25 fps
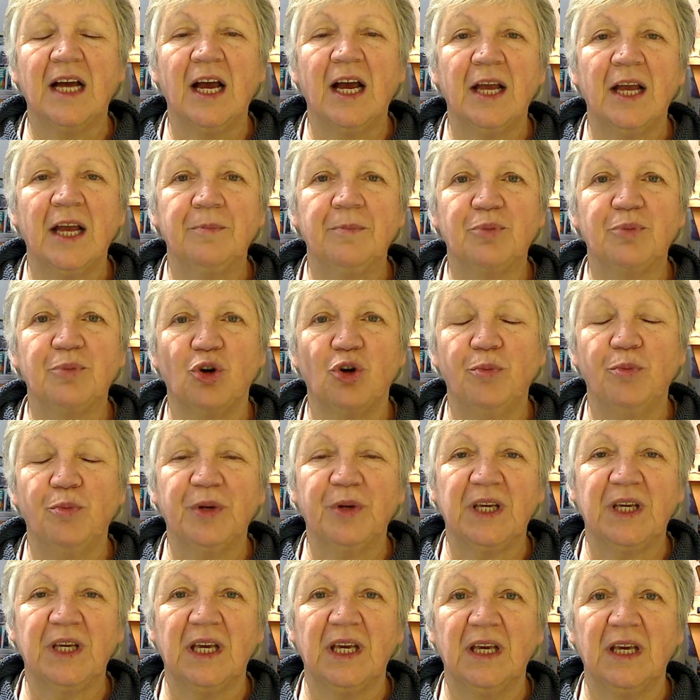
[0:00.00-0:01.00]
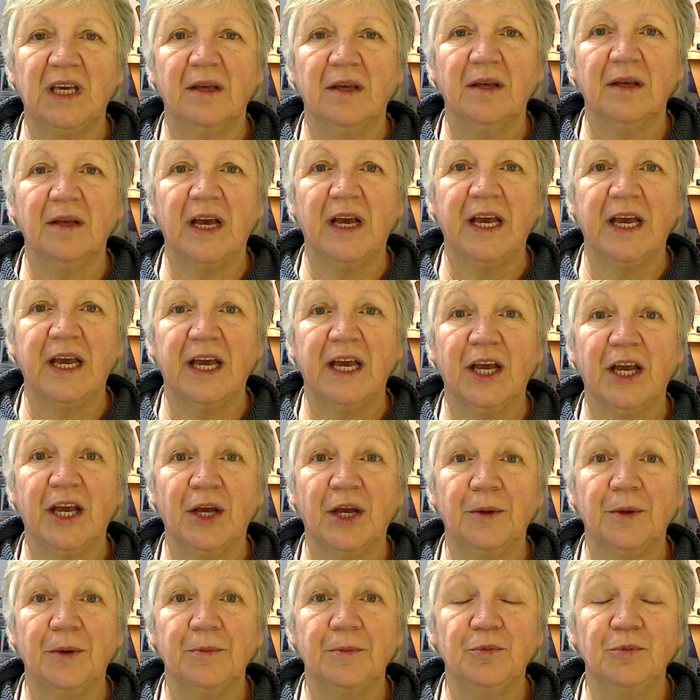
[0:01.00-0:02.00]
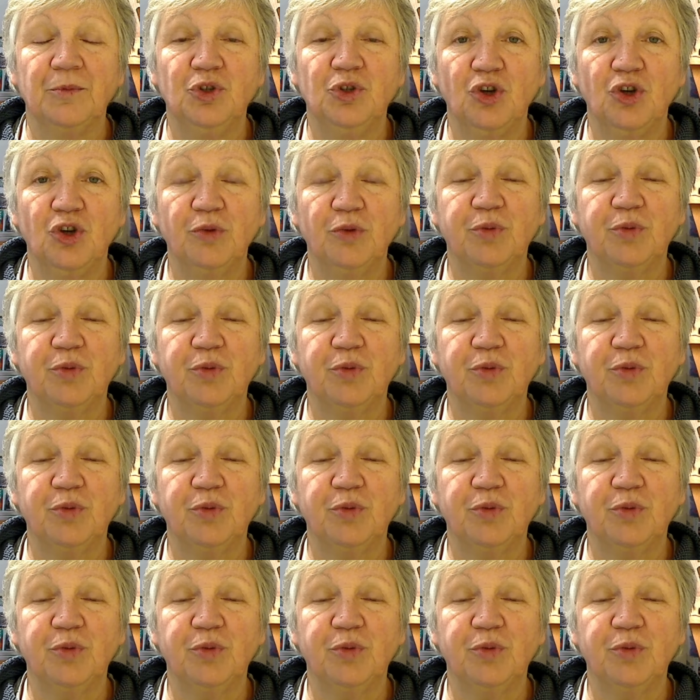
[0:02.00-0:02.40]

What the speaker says: I propagate new